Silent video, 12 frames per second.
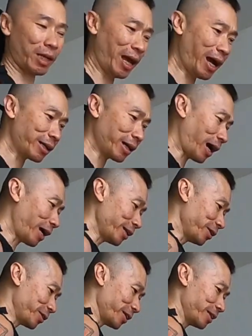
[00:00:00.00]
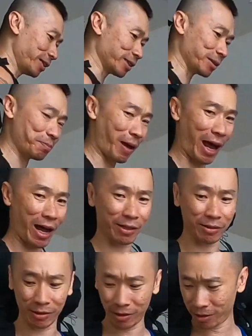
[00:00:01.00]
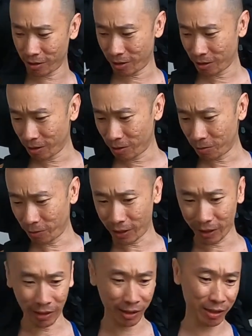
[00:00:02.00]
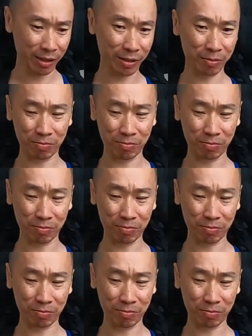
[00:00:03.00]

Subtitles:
And I loaded this bag with